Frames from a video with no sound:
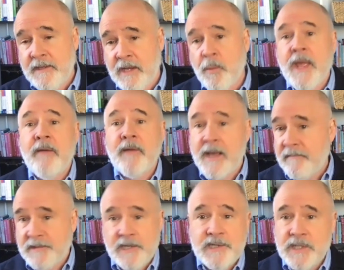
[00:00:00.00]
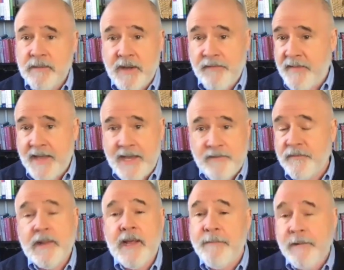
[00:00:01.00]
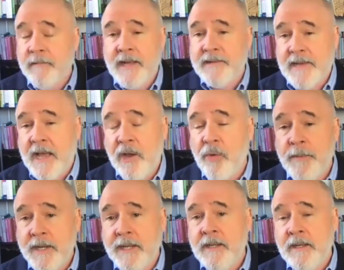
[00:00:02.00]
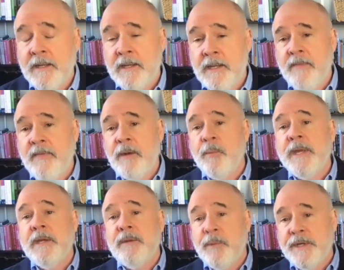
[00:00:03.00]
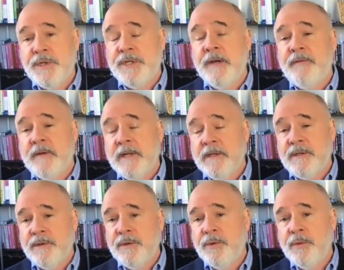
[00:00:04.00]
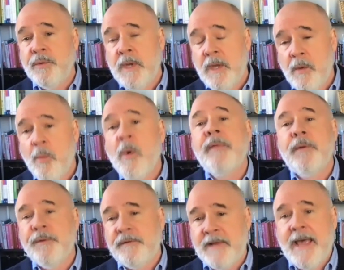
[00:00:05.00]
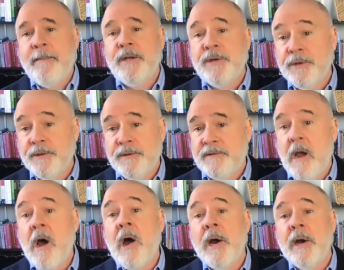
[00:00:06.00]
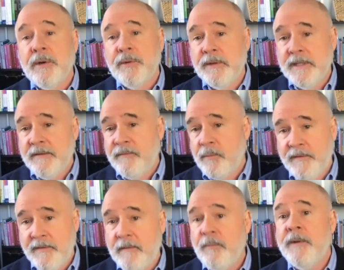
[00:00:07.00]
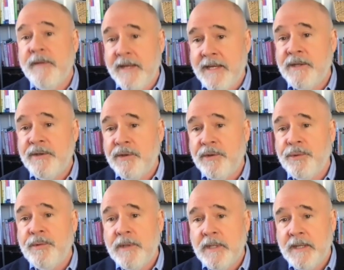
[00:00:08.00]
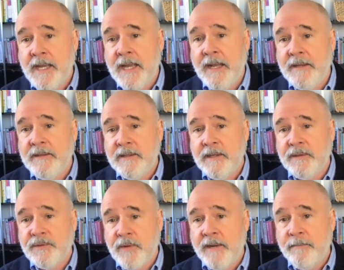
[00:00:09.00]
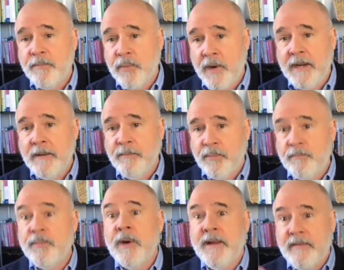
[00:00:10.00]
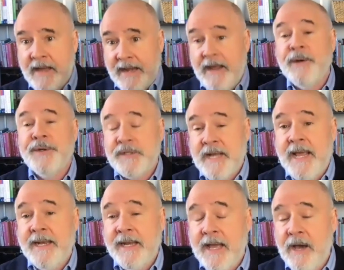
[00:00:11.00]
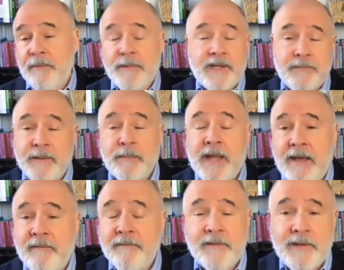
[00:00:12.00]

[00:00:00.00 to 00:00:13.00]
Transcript: and we have a conversation about that. And for a lot of people, that's eye opening. And then we we shift into what those saboteurs are who live with within you, and uh, try to bring bring that understanding out because people have